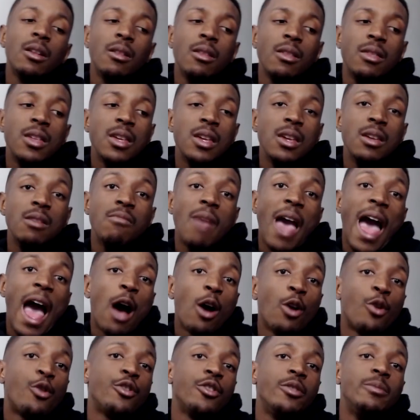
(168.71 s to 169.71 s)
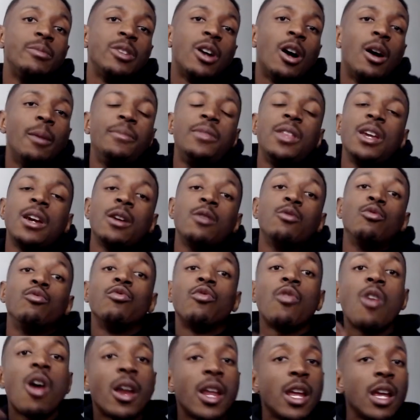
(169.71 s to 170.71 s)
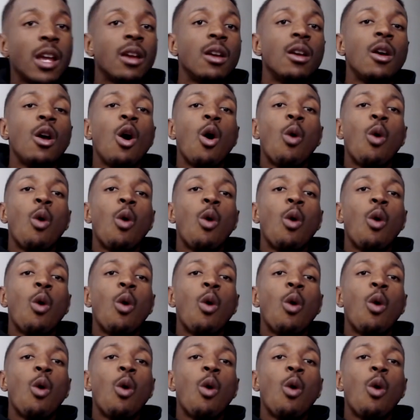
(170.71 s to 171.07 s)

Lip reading: the algorithms up there running